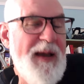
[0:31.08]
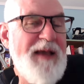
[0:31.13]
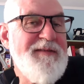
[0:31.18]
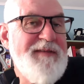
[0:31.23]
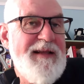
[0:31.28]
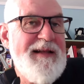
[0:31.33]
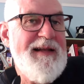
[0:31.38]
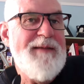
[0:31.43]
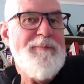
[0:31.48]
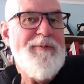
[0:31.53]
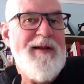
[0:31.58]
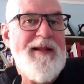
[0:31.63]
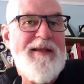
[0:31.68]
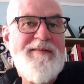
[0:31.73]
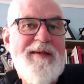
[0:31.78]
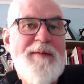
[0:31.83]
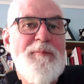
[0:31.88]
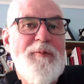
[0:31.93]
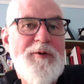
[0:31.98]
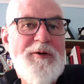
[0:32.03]
It's basically pretty
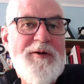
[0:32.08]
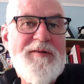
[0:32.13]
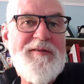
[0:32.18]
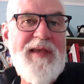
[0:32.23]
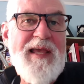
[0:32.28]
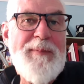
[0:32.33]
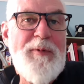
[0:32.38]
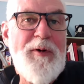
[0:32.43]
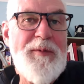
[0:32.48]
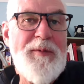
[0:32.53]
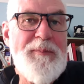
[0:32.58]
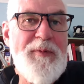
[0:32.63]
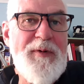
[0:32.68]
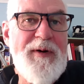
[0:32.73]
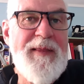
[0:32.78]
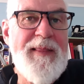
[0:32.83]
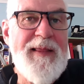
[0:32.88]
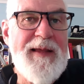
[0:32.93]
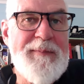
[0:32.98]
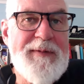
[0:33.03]
simple. You just keep on
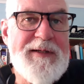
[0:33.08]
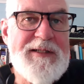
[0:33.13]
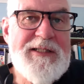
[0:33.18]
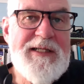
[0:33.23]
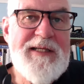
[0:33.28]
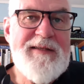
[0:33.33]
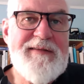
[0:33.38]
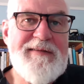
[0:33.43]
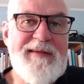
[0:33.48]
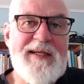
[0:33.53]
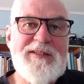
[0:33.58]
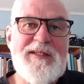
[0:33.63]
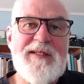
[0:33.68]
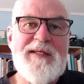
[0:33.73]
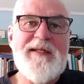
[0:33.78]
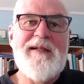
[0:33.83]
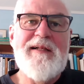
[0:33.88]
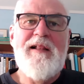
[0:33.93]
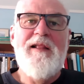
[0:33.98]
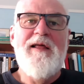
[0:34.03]
breathing. But she's
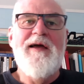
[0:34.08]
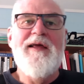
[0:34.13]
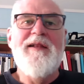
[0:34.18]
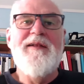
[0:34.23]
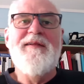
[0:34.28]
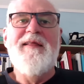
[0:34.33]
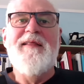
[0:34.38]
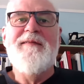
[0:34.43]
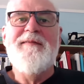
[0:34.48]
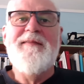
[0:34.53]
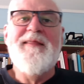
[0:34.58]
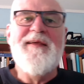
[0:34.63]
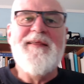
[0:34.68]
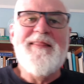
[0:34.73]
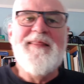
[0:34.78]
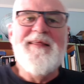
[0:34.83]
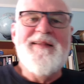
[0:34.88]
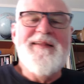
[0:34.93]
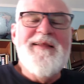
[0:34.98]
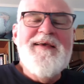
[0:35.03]
actually inclined to
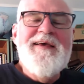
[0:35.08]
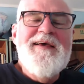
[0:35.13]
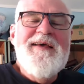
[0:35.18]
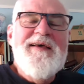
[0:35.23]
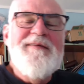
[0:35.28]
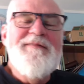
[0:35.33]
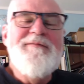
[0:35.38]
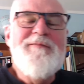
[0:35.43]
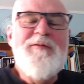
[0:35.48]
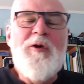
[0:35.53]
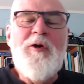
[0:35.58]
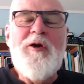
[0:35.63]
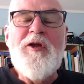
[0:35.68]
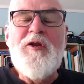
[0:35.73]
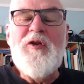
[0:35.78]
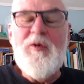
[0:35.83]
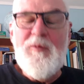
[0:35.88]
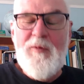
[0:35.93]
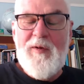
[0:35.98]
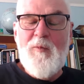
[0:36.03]
think that you
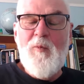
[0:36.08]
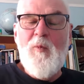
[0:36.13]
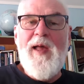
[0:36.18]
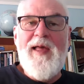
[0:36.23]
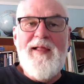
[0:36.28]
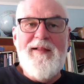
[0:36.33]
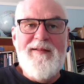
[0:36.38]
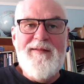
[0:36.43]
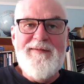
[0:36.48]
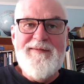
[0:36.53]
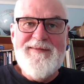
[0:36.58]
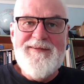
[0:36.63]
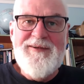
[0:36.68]
can do it well.